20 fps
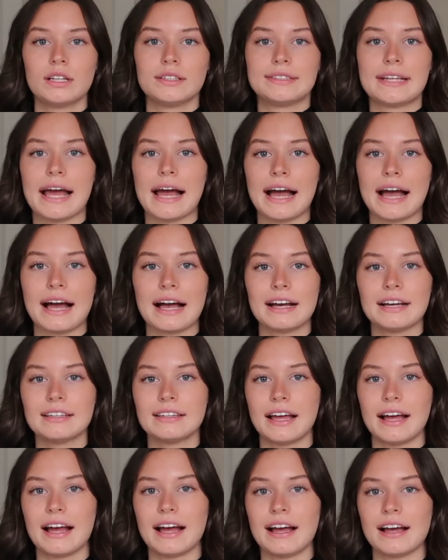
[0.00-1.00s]
tag
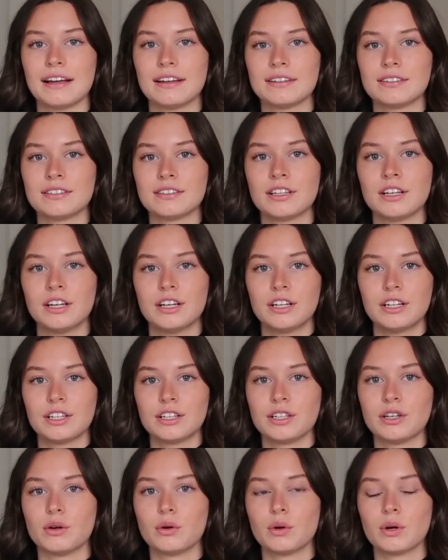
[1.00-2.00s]
that has
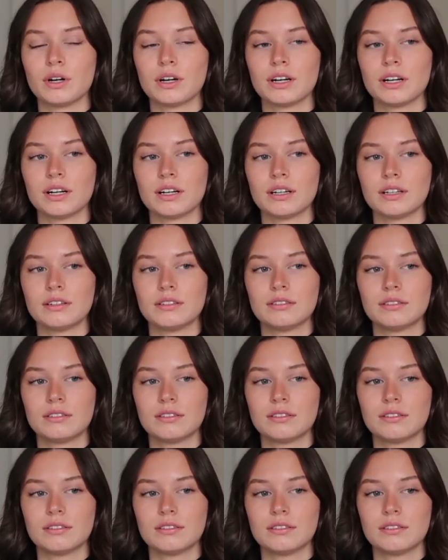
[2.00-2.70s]
your